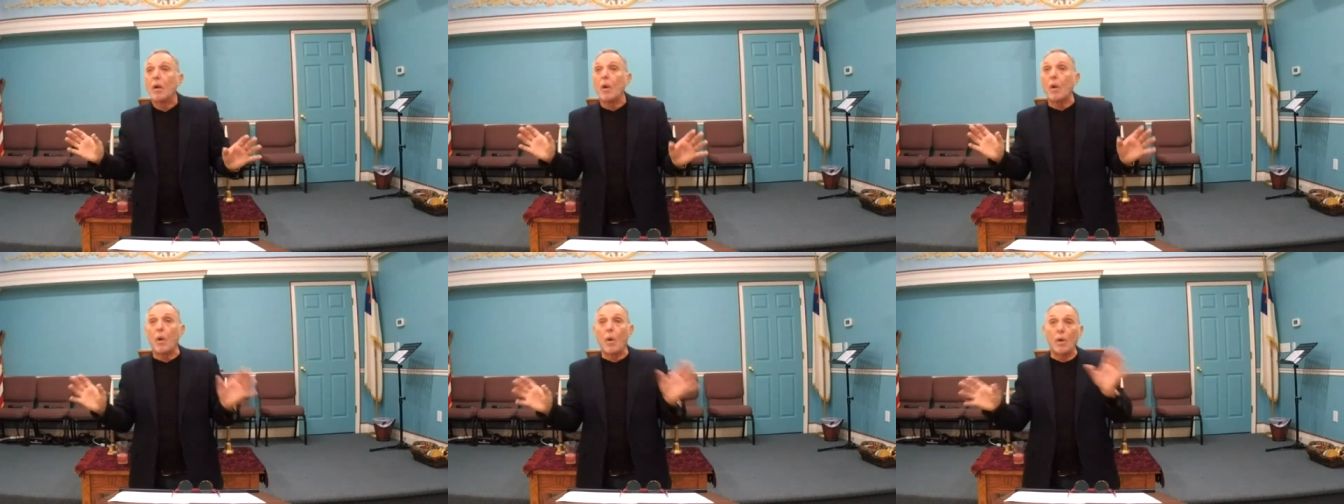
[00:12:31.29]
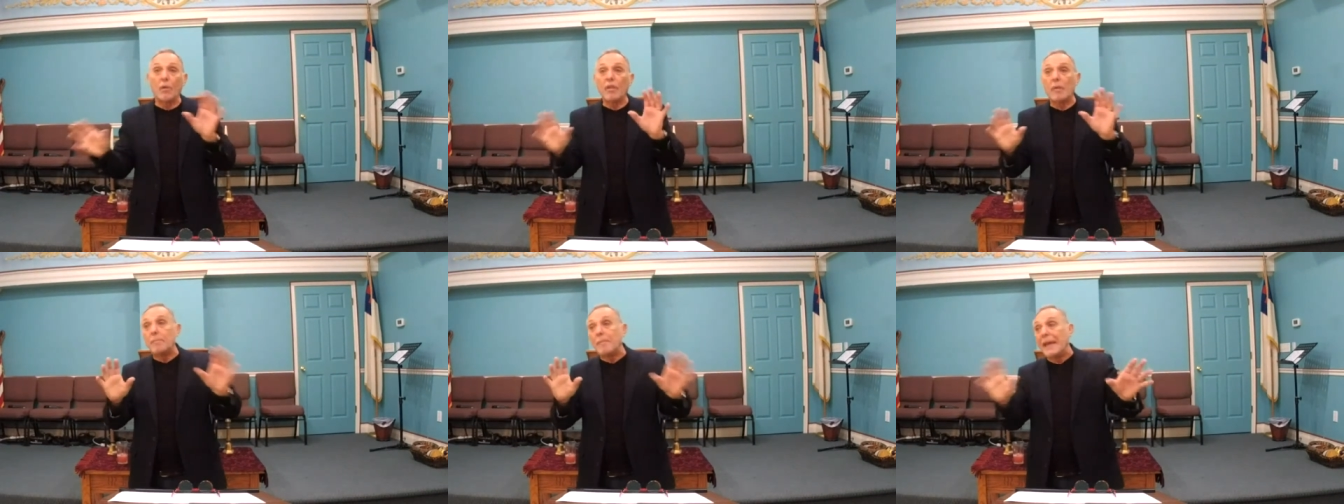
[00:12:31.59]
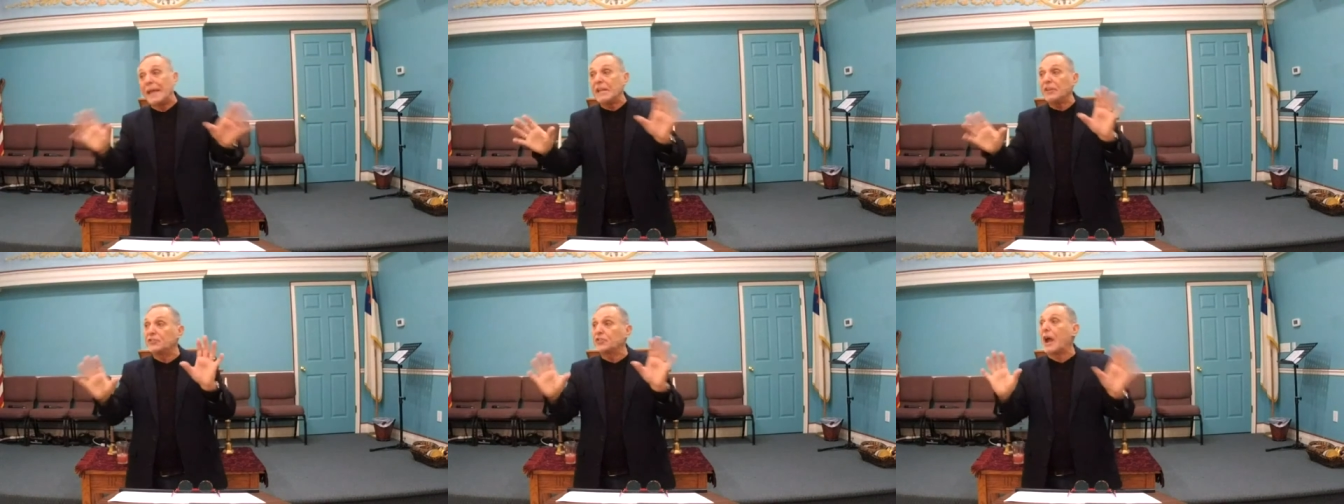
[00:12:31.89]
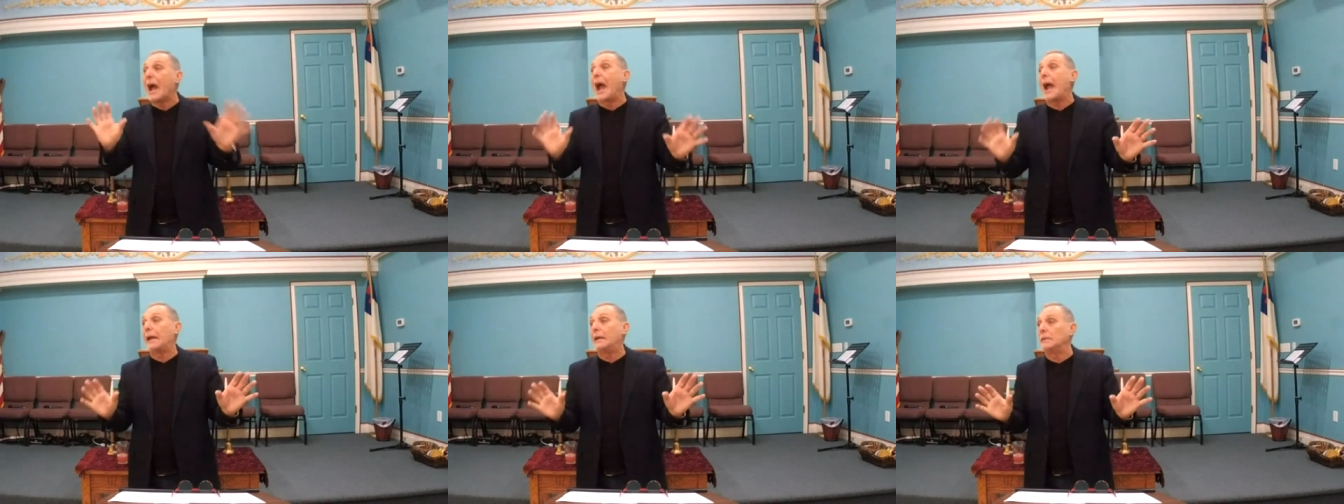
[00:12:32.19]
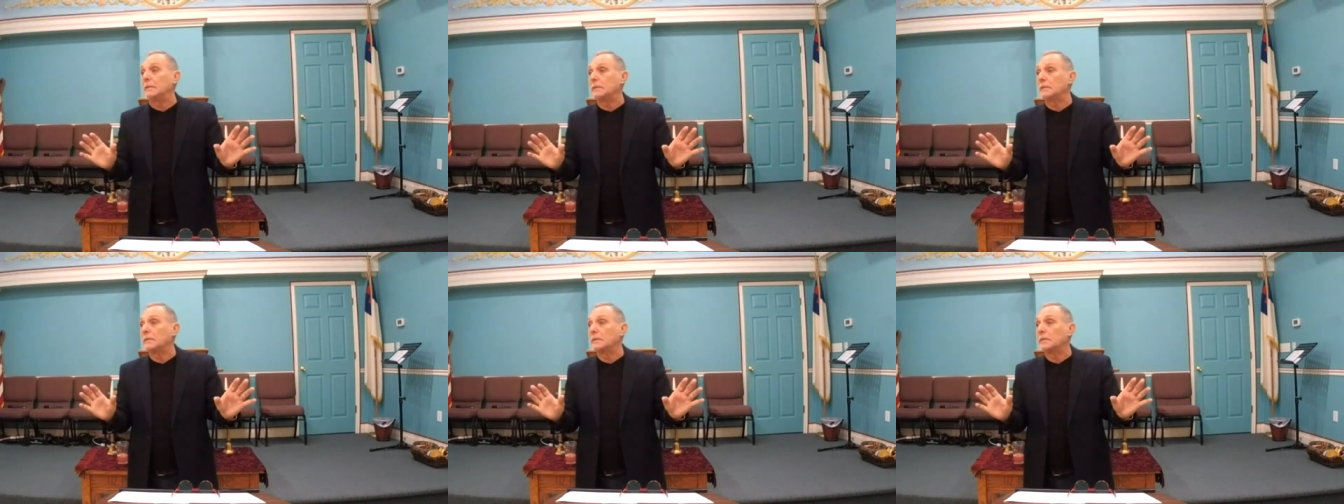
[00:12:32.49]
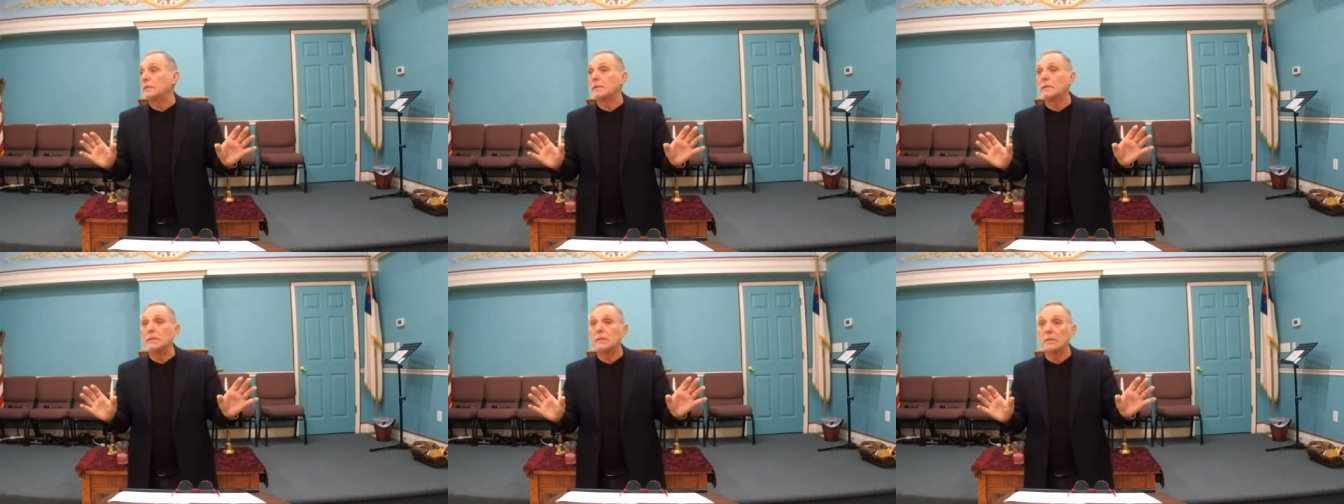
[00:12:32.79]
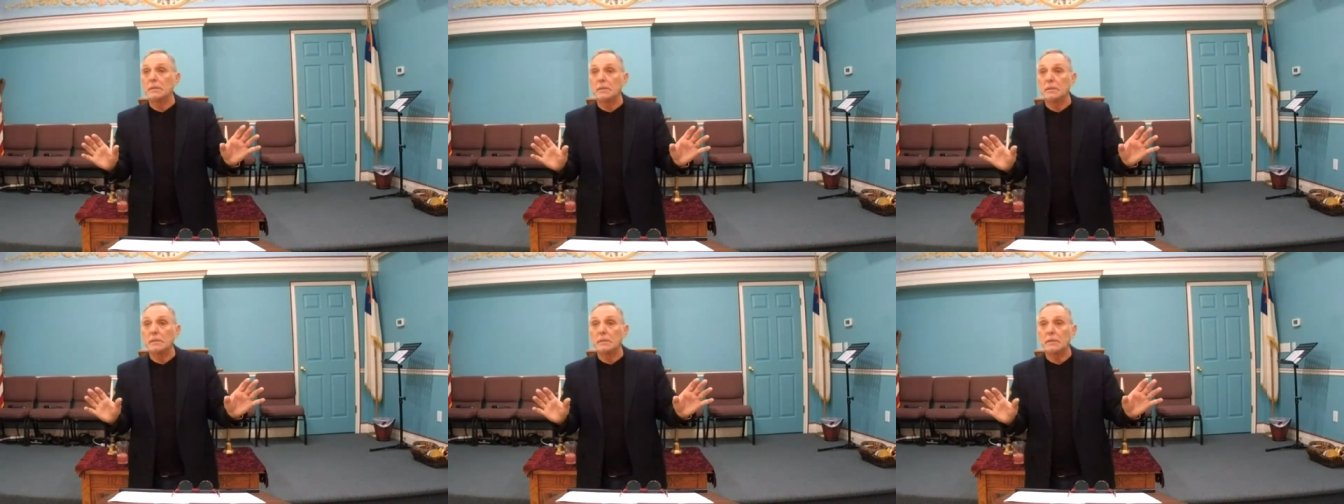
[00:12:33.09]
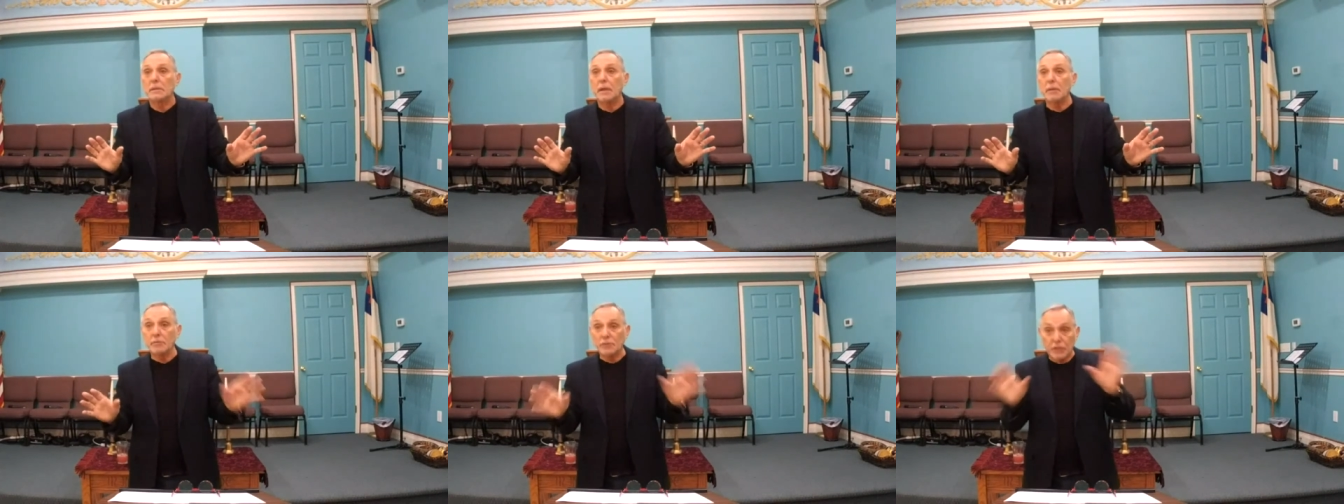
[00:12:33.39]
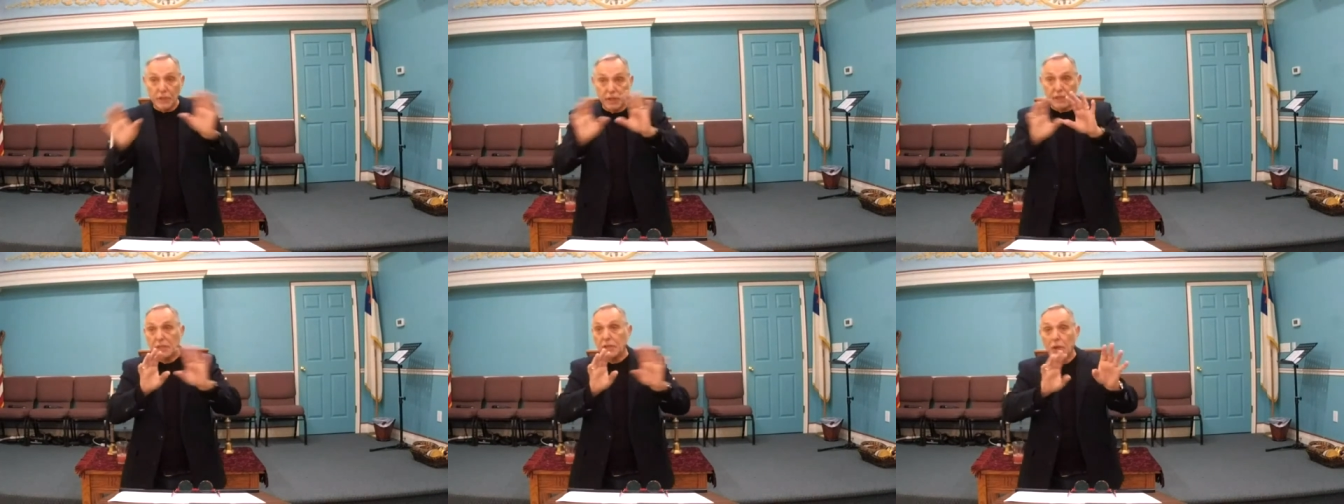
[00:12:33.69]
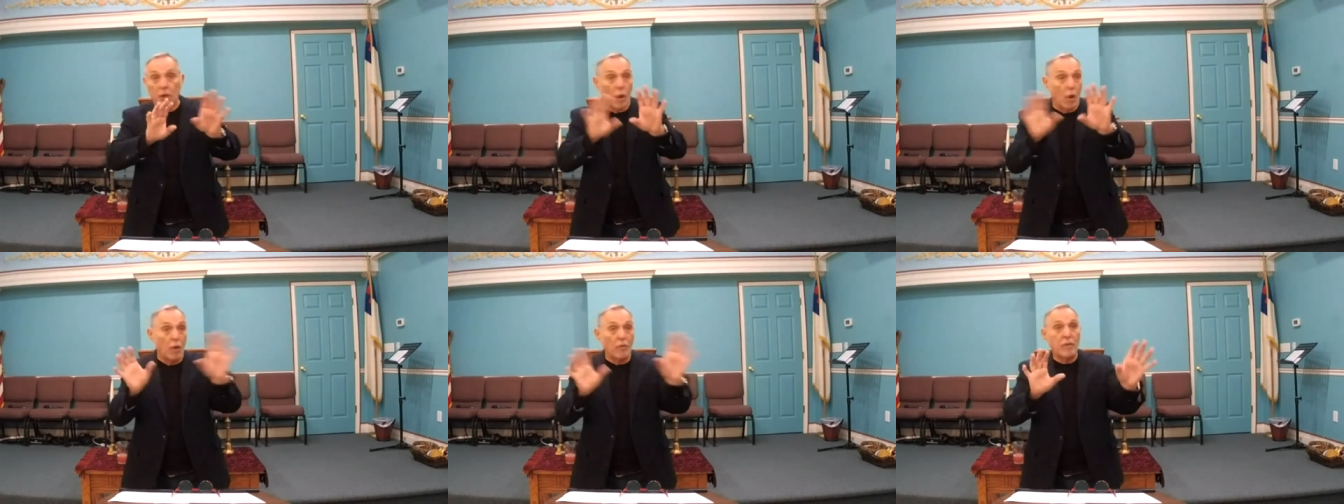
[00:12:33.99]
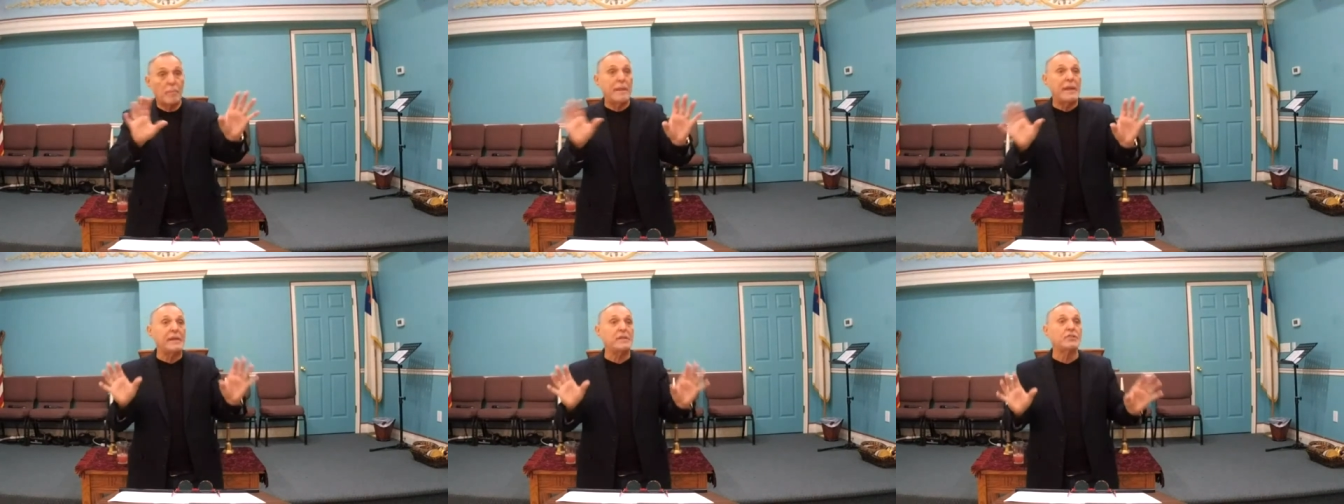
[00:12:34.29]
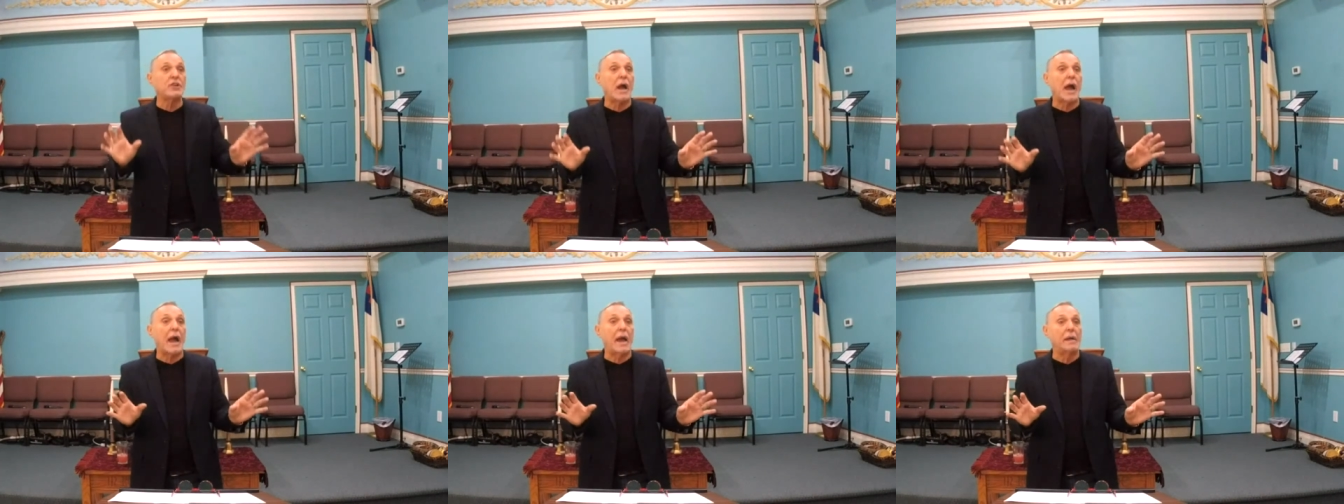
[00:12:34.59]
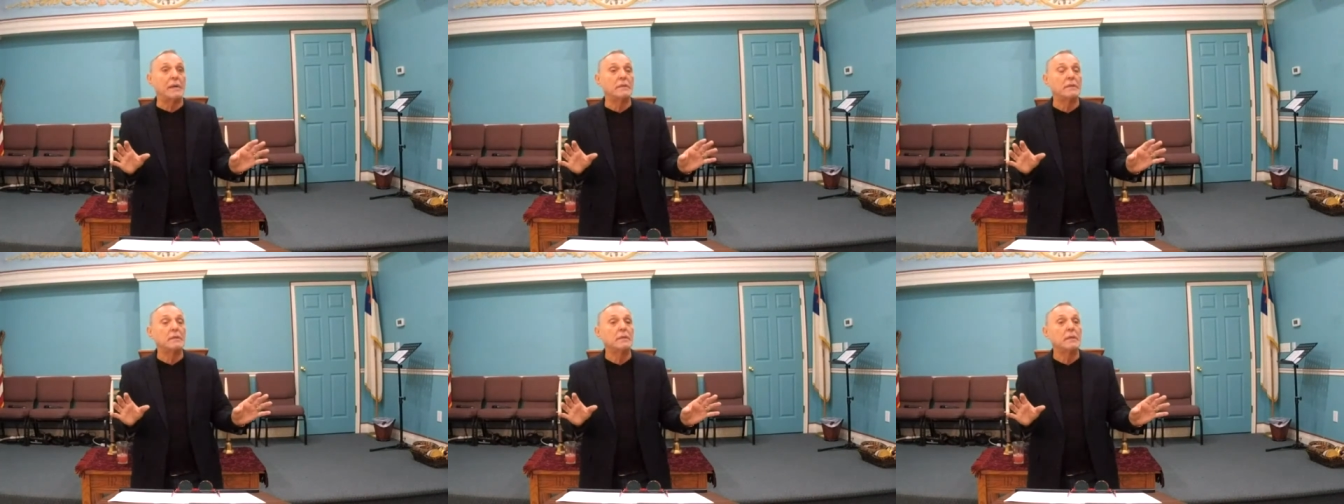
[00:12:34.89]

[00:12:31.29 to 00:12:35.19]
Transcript: all the magi. He was going to kill all the magi.